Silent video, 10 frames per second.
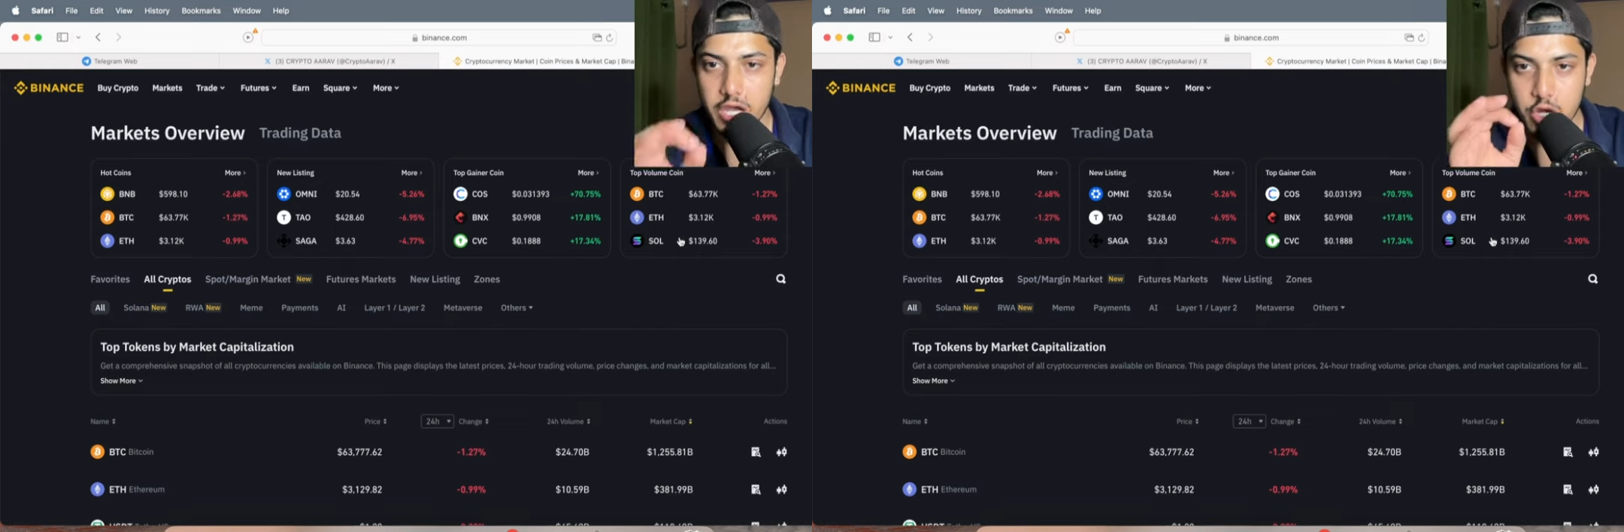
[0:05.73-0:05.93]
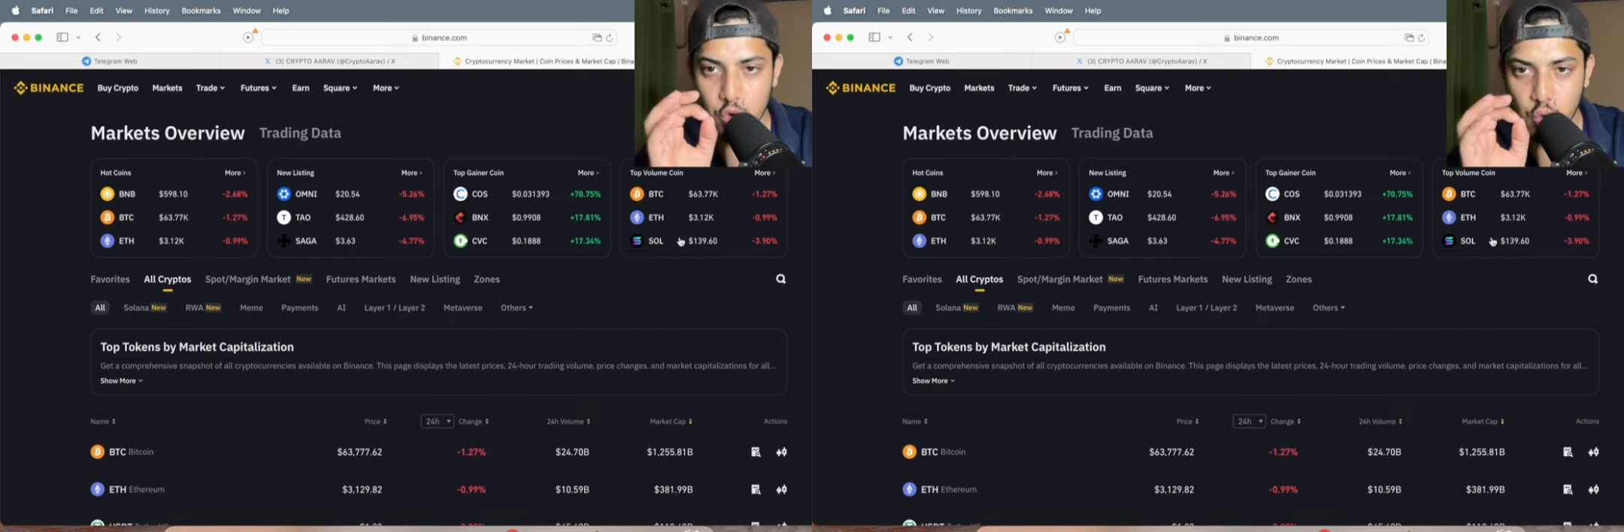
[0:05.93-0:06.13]

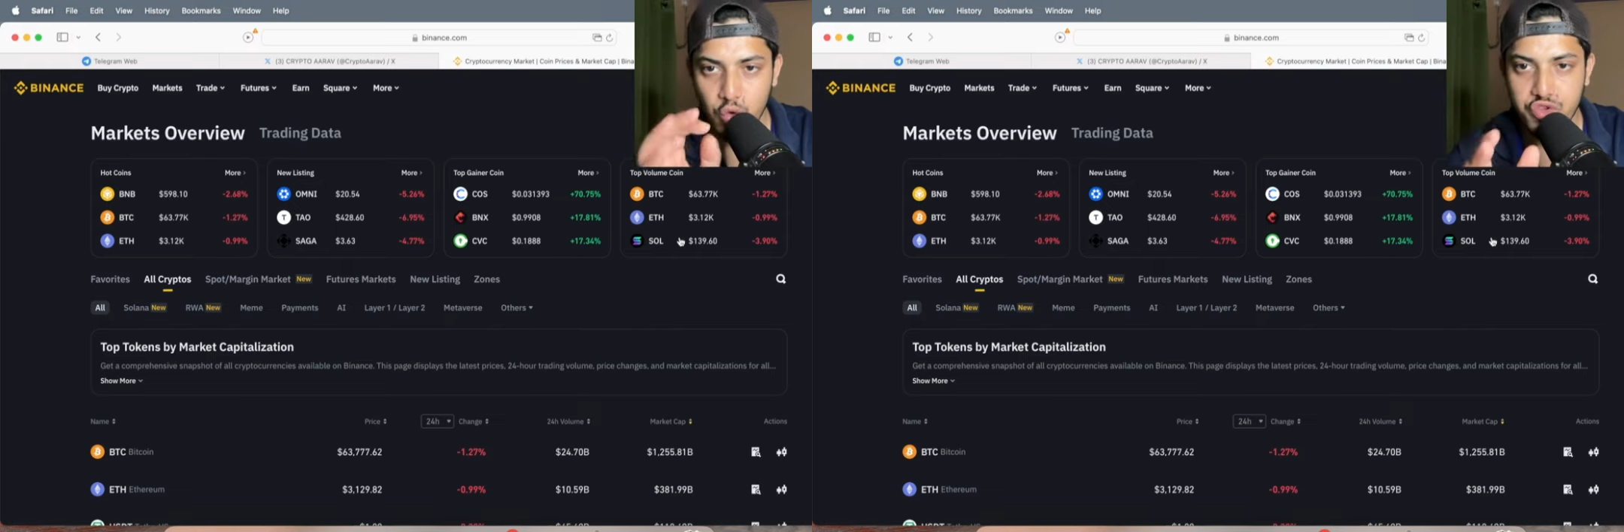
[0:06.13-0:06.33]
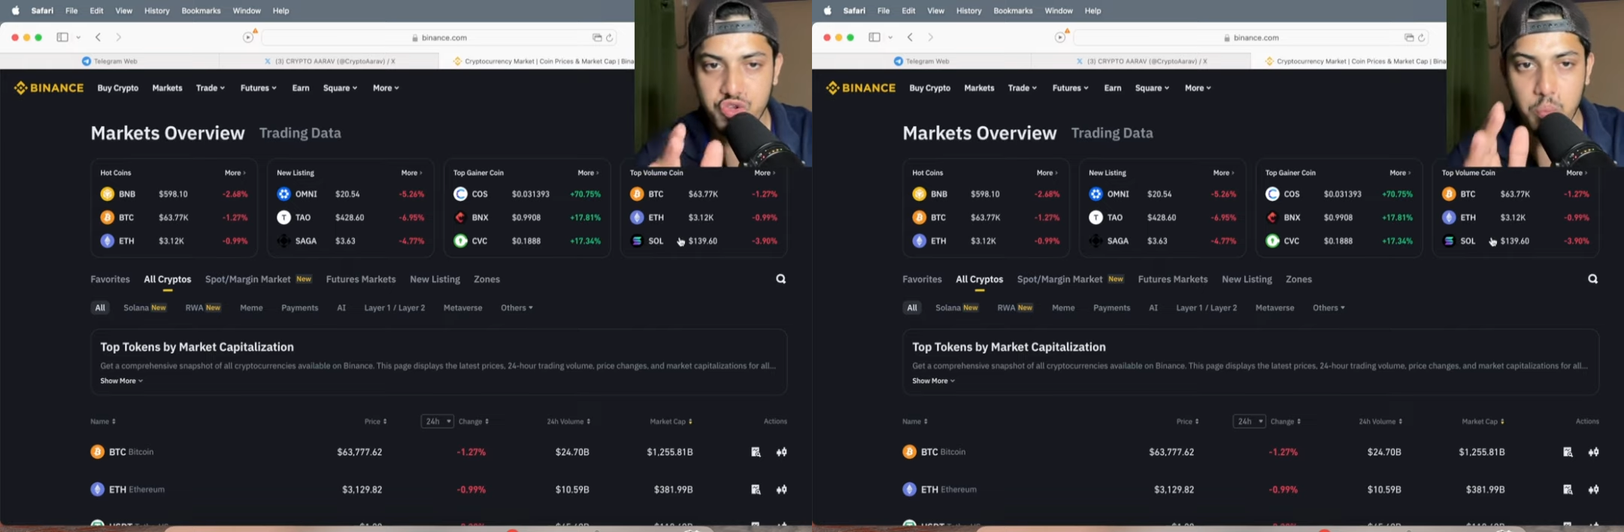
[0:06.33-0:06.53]

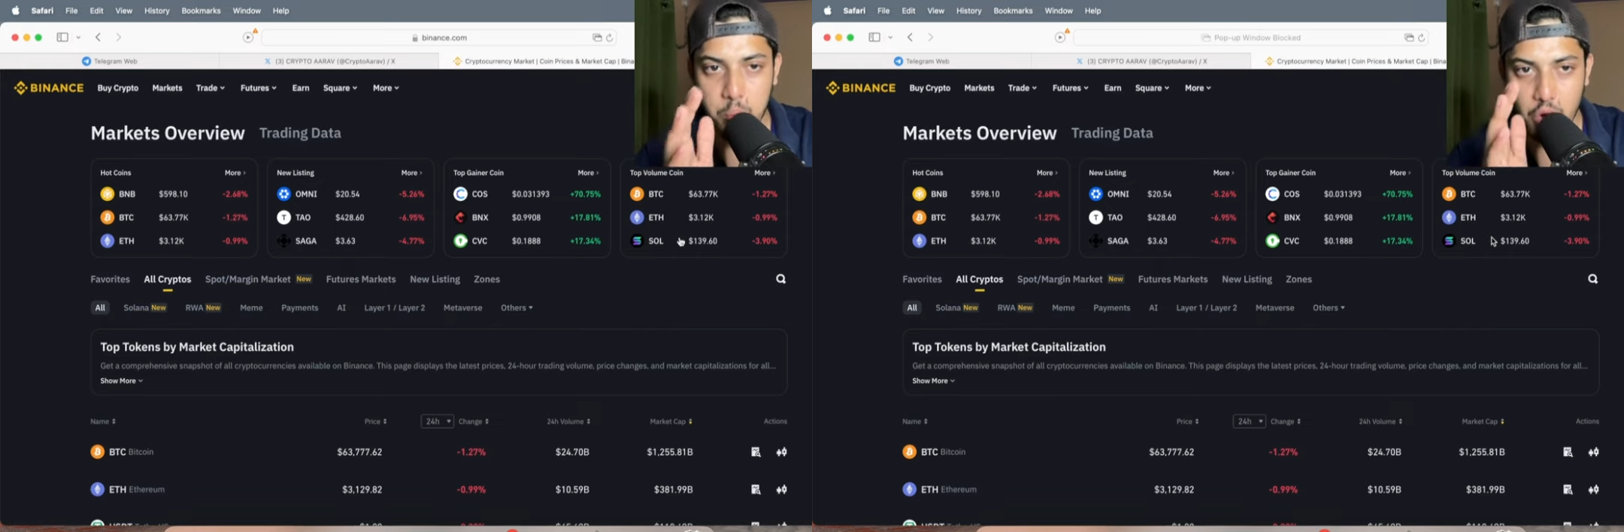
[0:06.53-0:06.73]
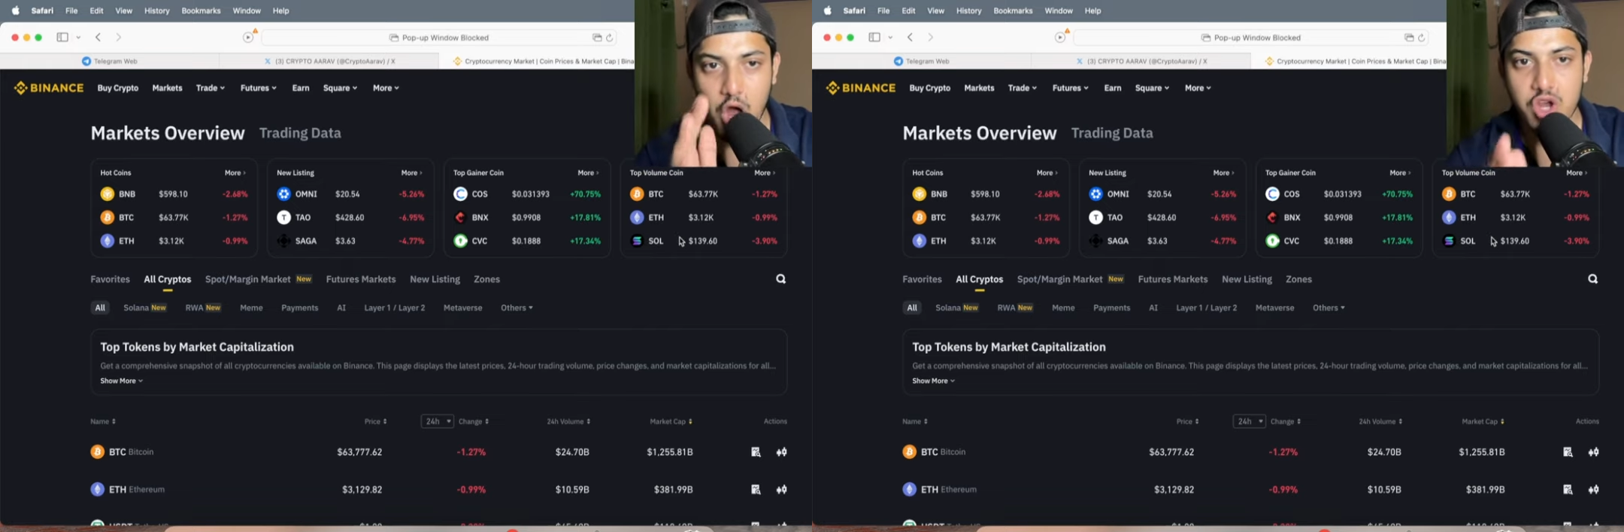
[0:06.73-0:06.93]
used
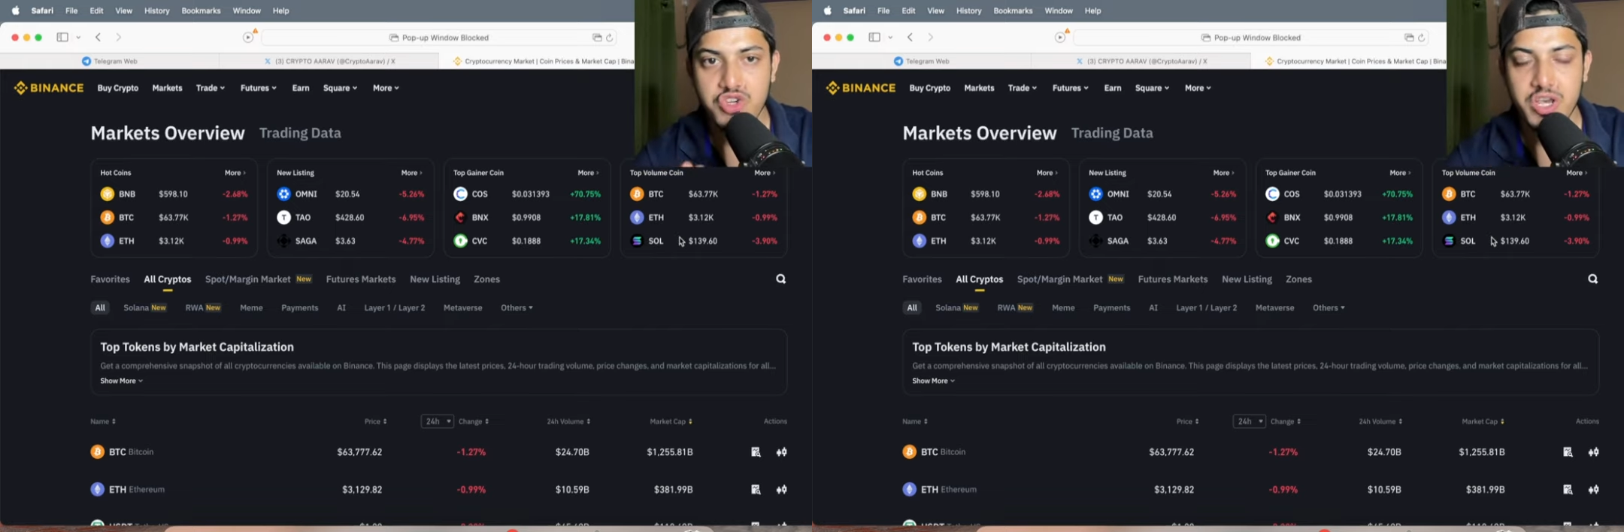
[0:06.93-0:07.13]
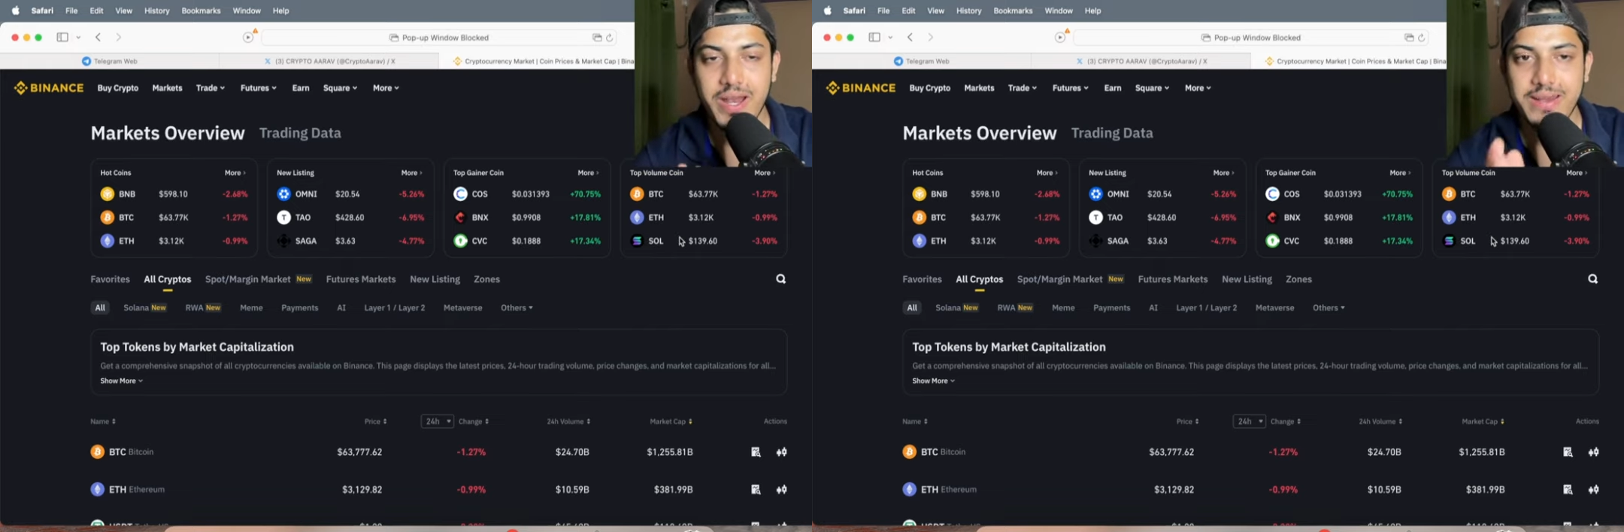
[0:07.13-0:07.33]
blockchain